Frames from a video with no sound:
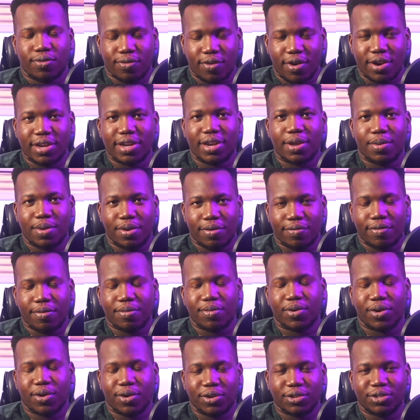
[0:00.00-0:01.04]
running away
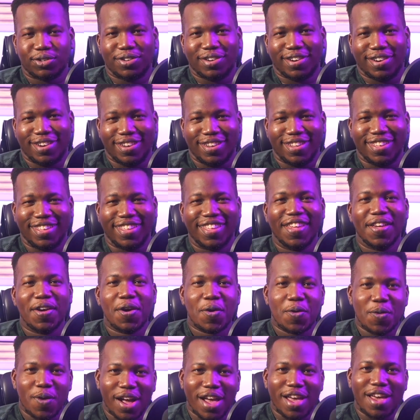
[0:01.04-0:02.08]
from your country?
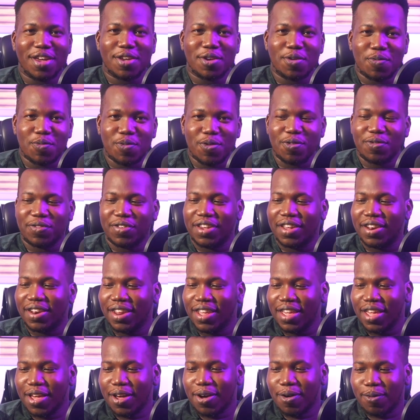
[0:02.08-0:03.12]
Why are you
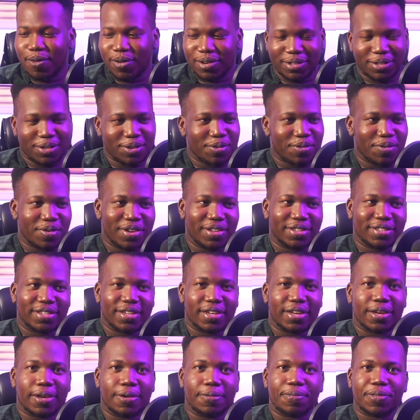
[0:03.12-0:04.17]
moving? What's the
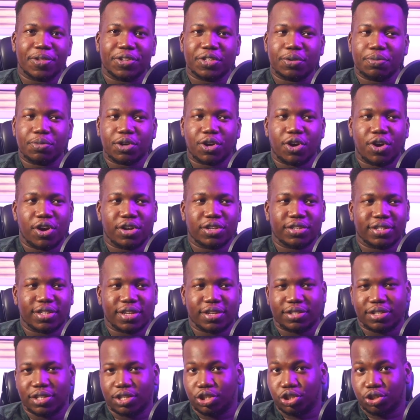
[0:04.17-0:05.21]
reason? Is it because
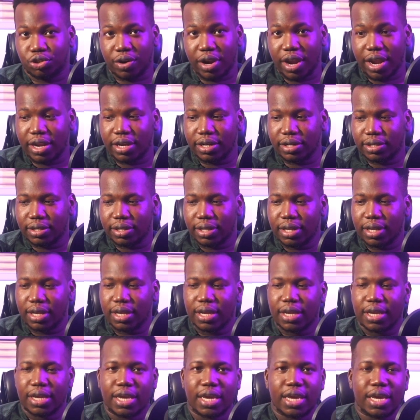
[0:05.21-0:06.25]
there's a trend?
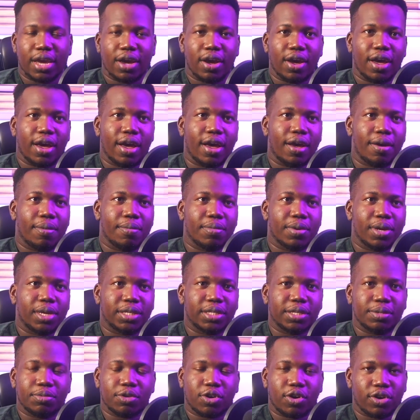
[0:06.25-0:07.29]

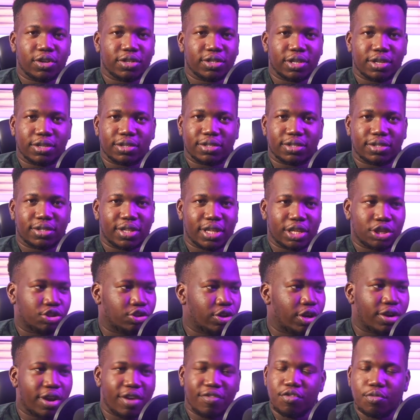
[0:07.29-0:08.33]
Is it because there's the
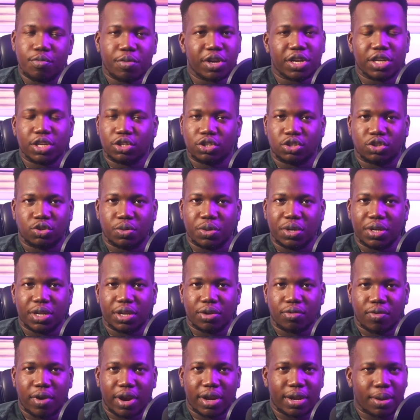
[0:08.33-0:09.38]
trend? Everybody is doing
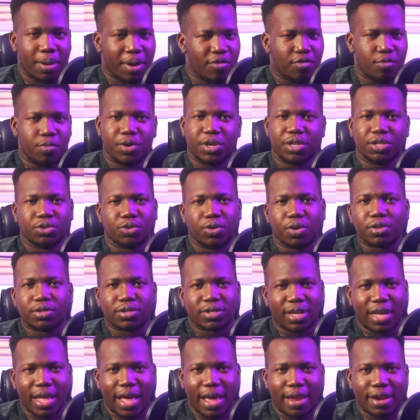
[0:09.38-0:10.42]
it right now. Everybody's going
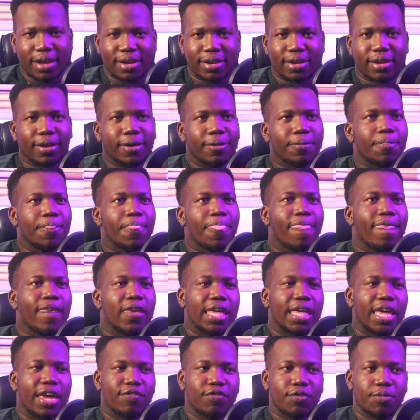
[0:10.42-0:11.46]
to Canada.
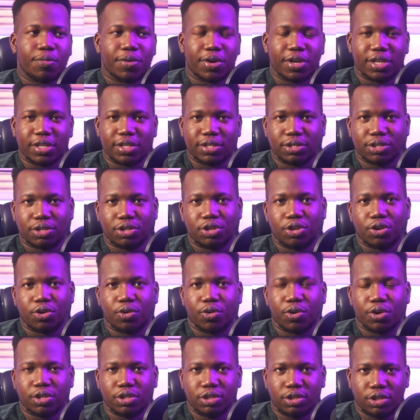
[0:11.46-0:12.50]
Everybody's
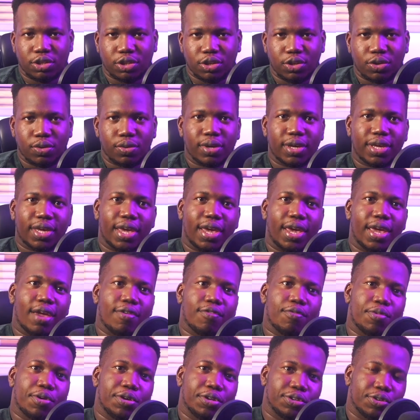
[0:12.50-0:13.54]
going to the UK.
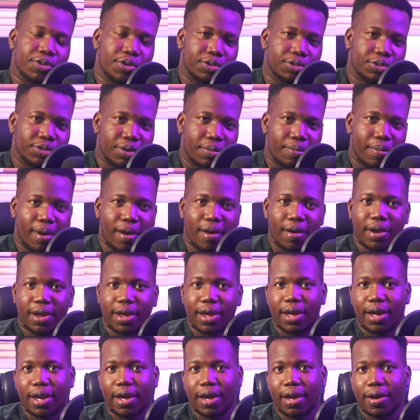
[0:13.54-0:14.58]
Everybody's going to
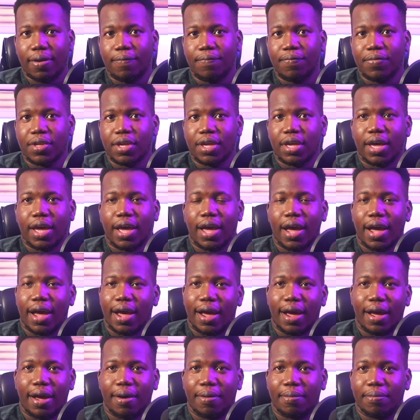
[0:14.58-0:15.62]
America.
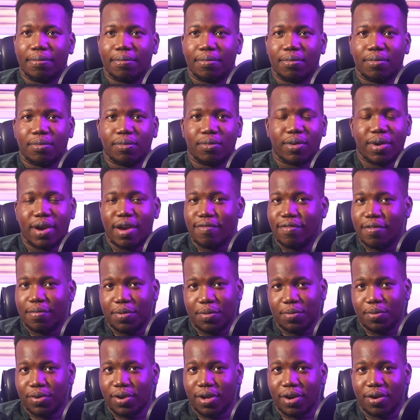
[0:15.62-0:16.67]
Wherever
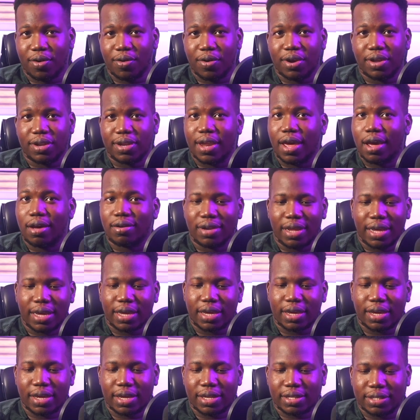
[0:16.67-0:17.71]
people are going now.
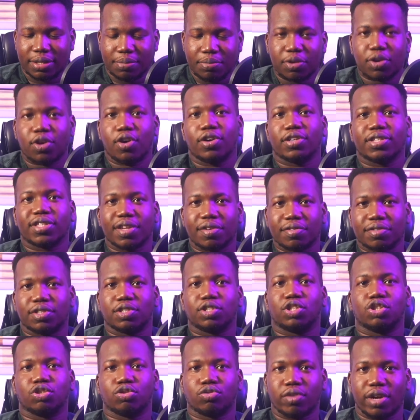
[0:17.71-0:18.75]
Like, is it because there's
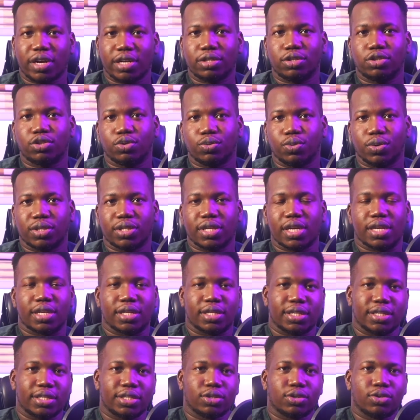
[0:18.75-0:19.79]
a trend to it
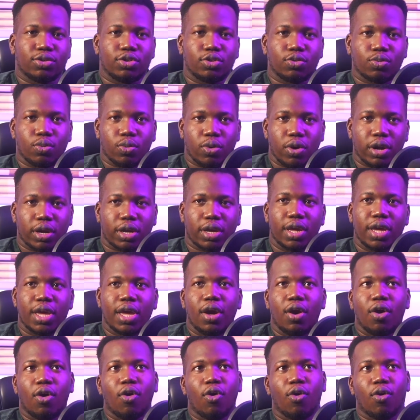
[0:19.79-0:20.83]
and this could work?
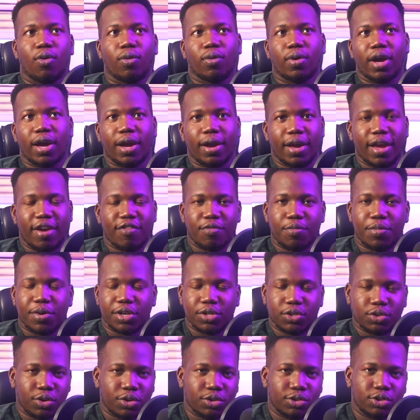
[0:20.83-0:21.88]
Oh,
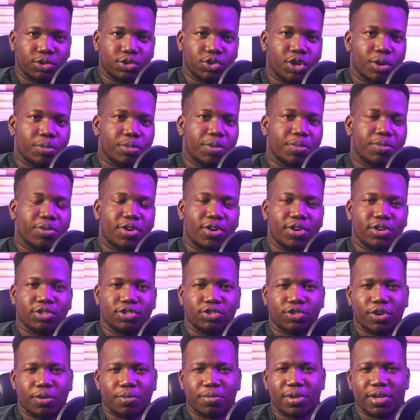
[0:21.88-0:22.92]
everybody's going to Germany
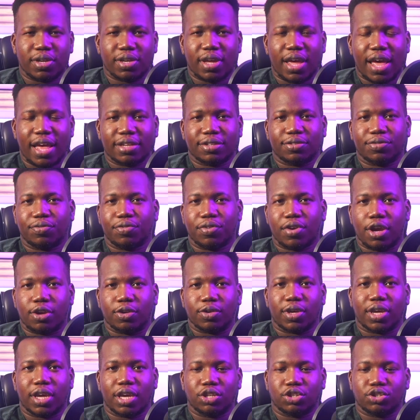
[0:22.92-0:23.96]
because Germany has free
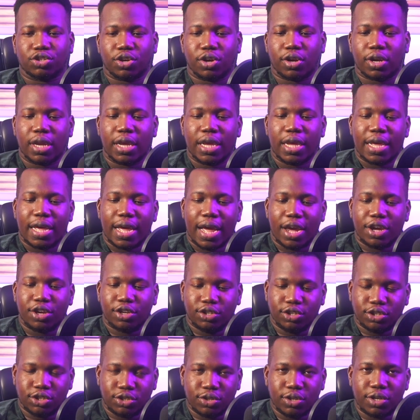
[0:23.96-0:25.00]
education. Are
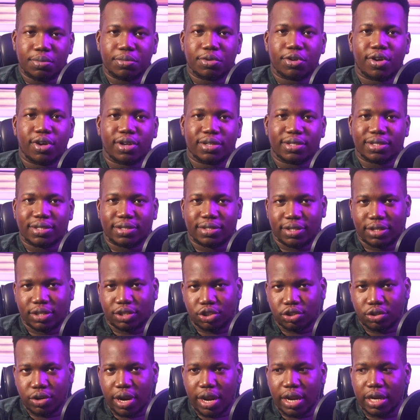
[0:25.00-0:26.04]
you just doing it because it's a
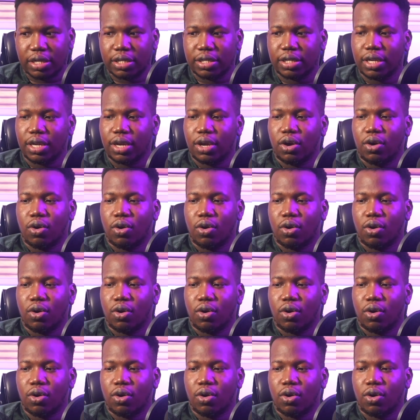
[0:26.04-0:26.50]
trend?